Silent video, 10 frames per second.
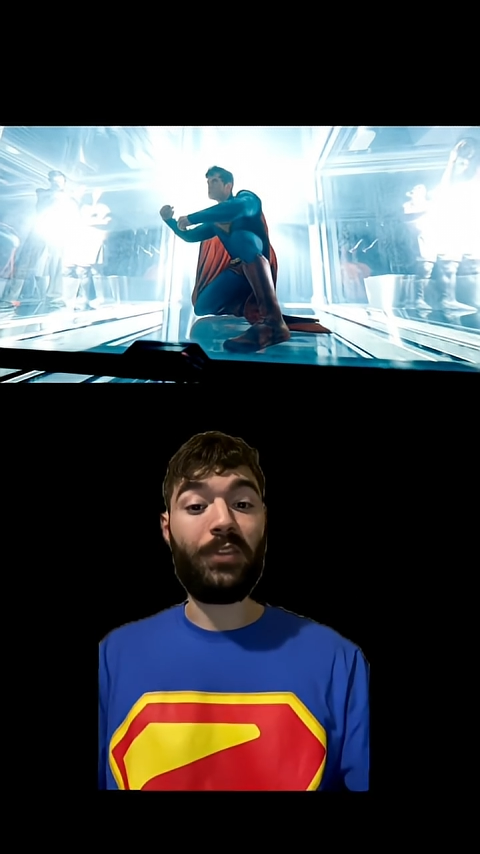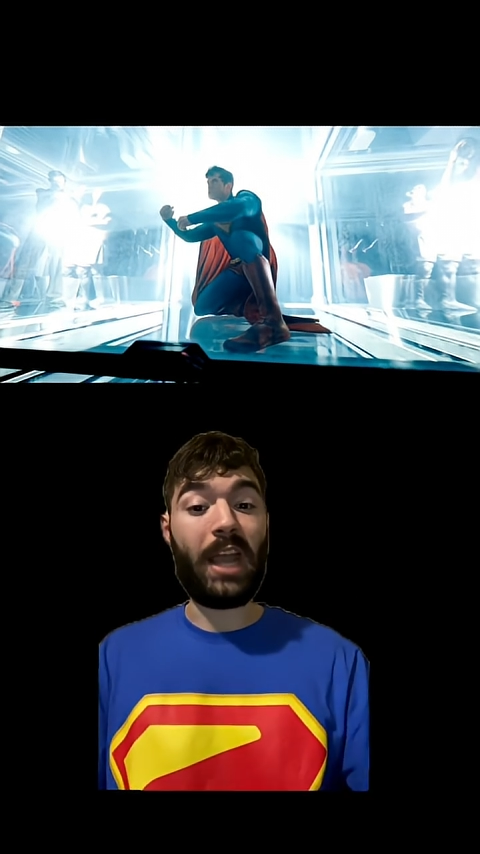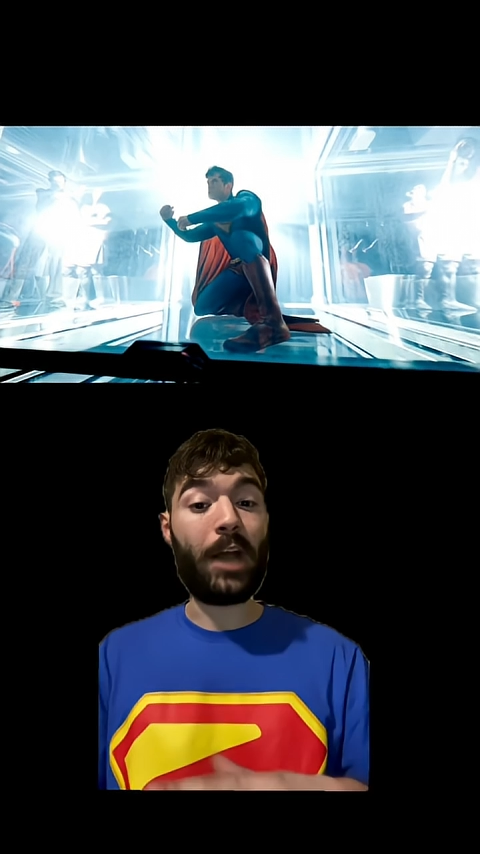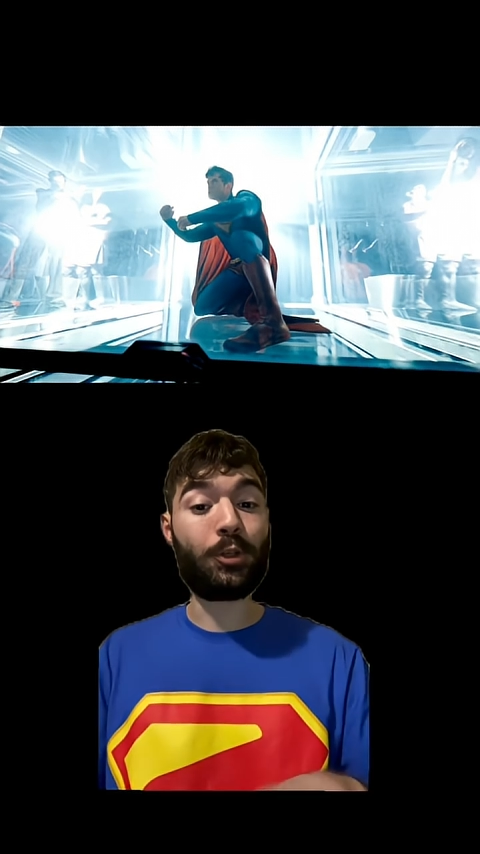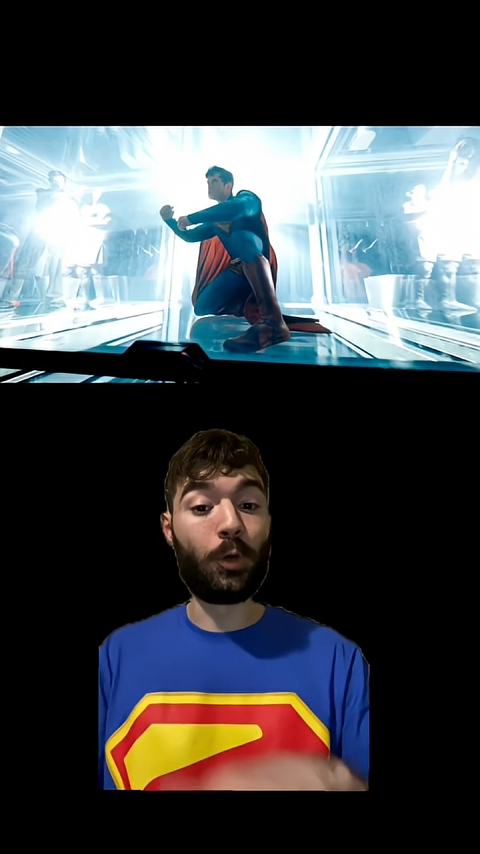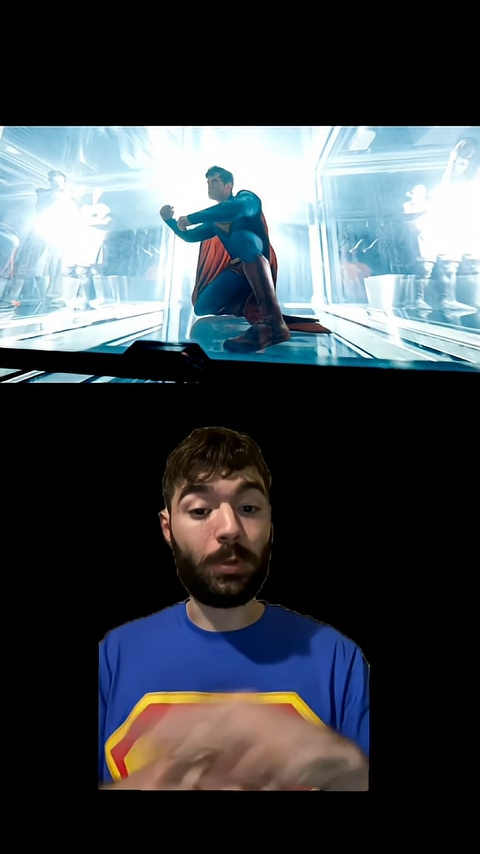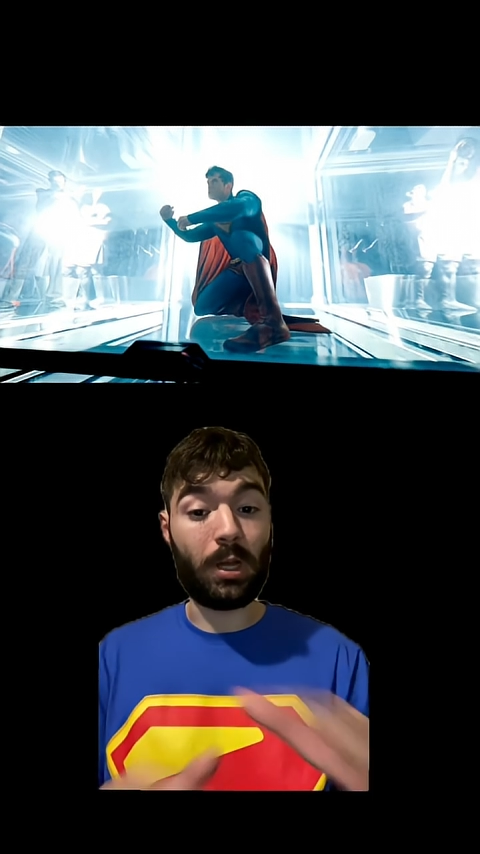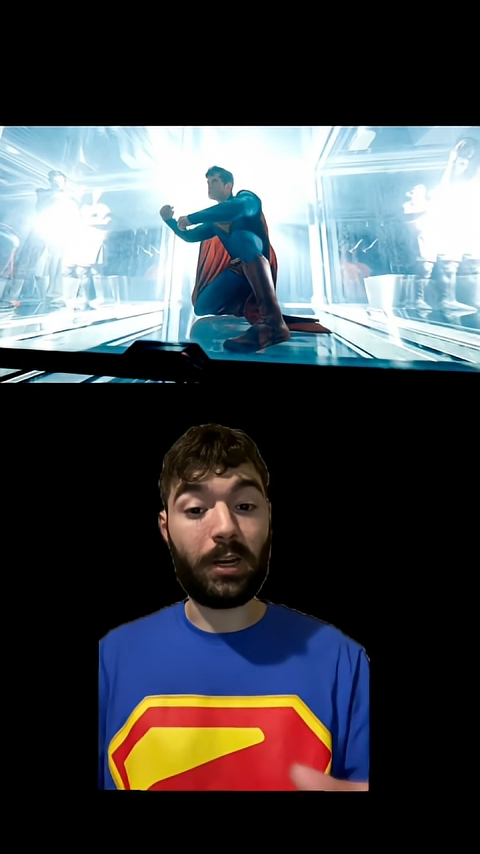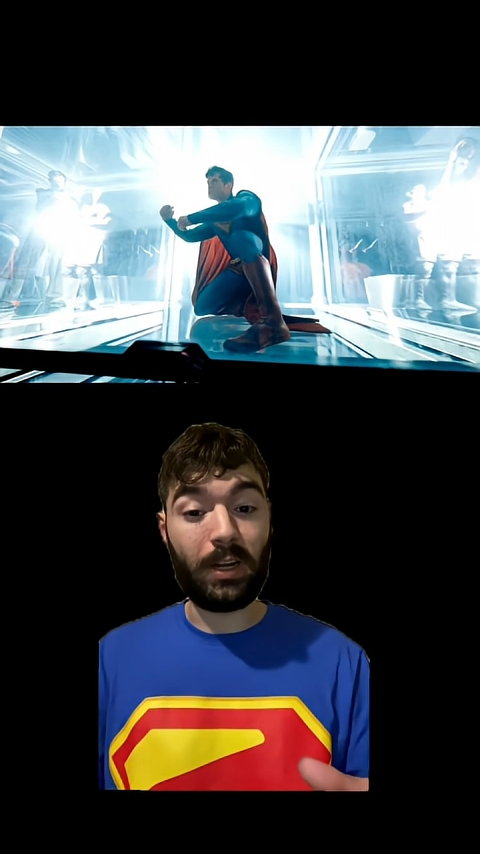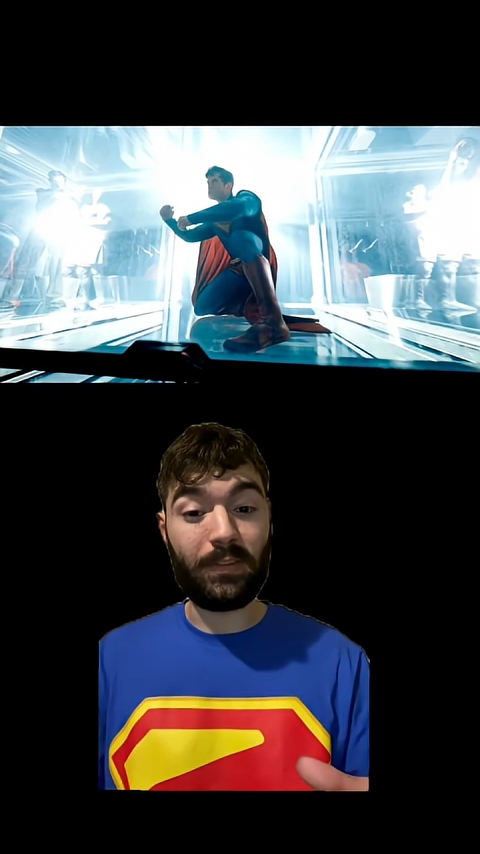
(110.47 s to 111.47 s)
the actual
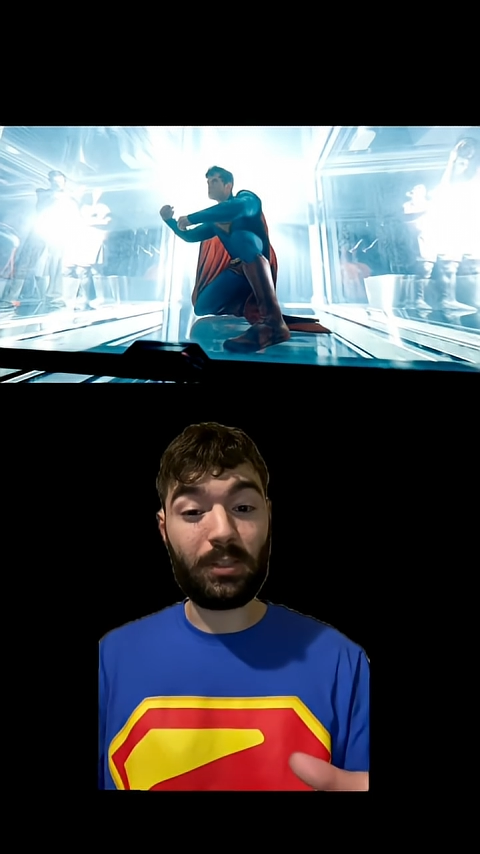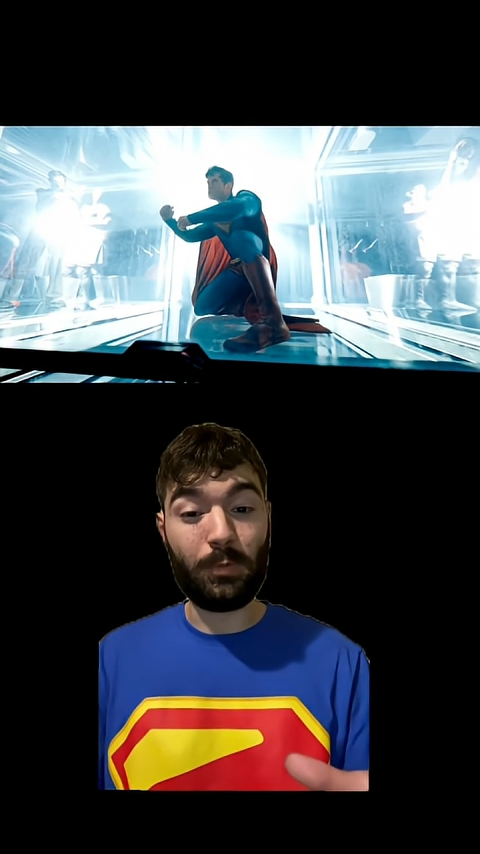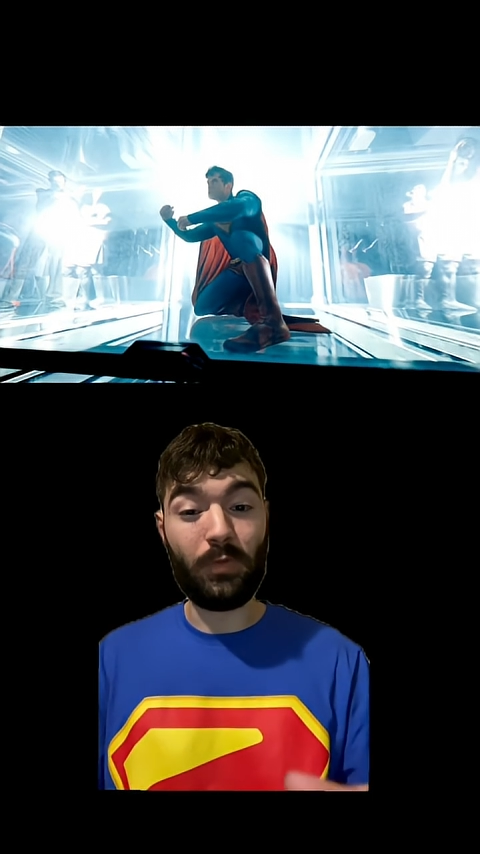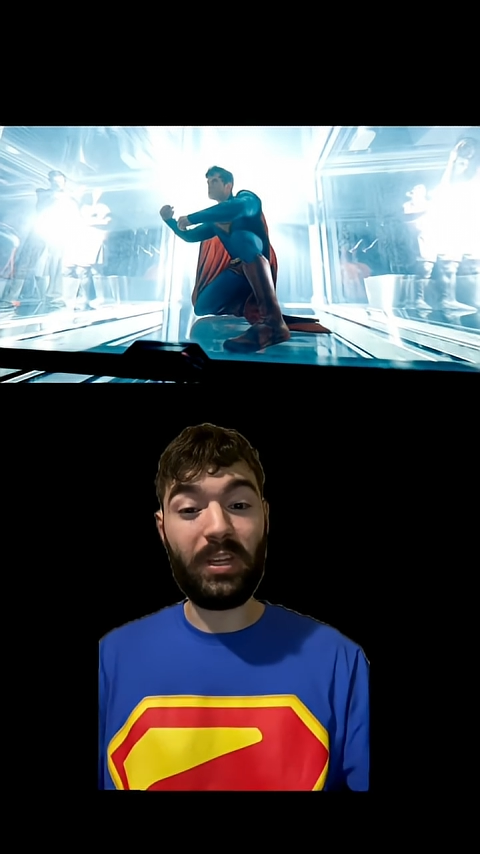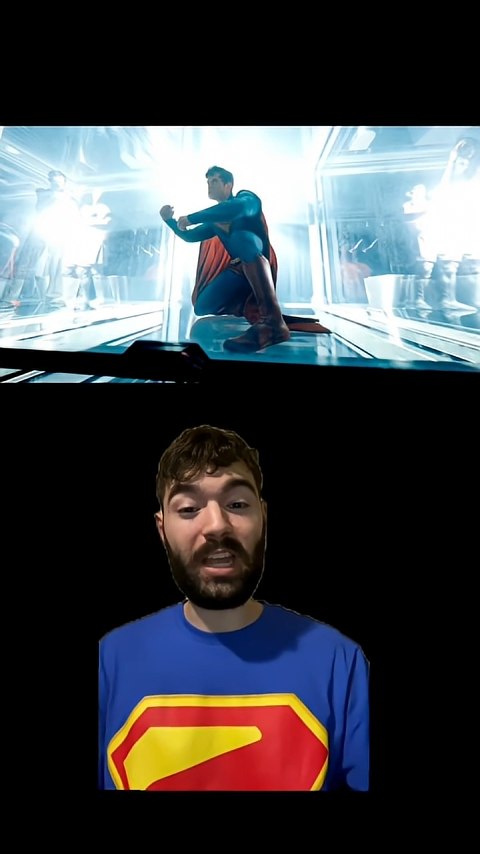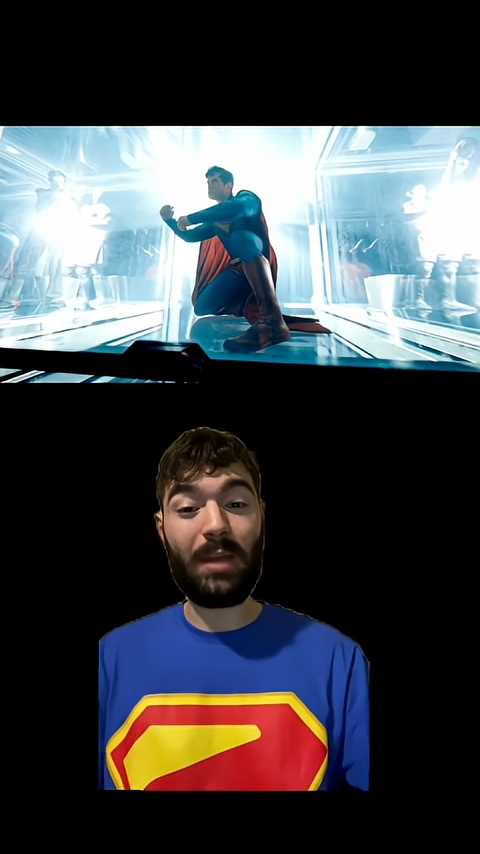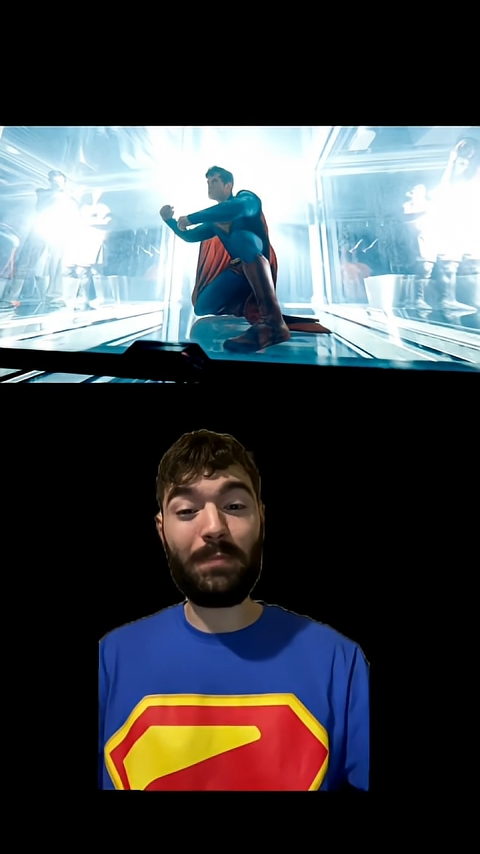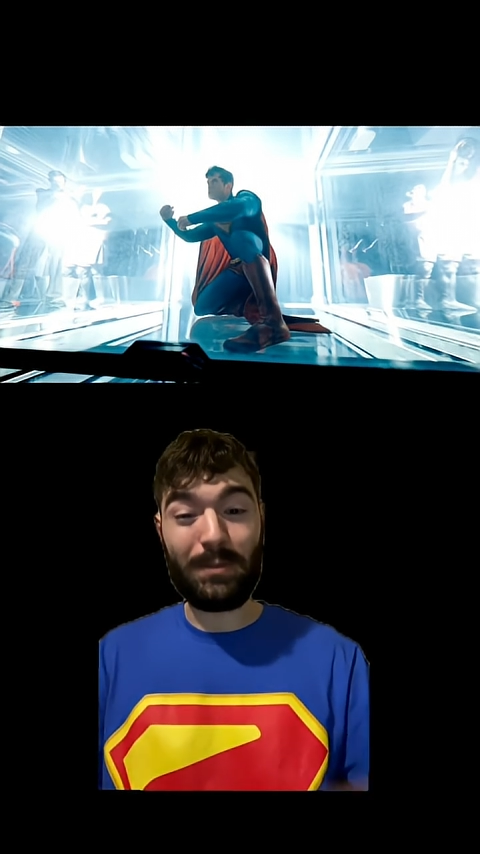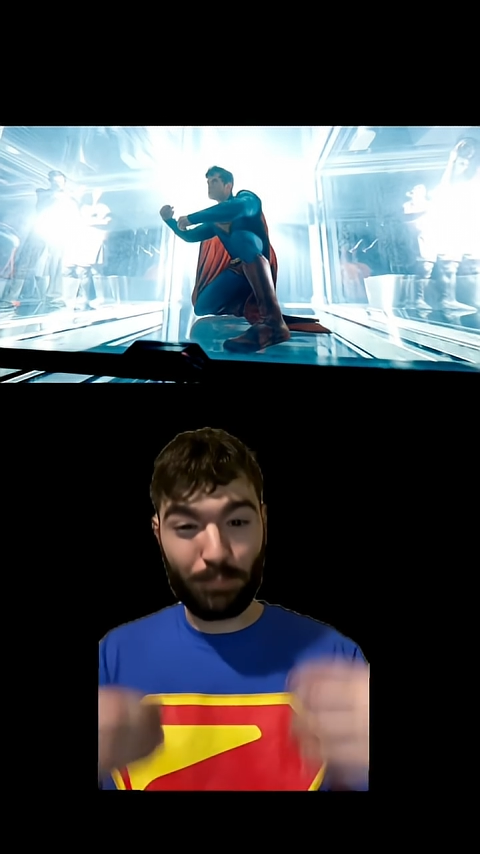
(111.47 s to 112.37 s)
plotting of this movie can be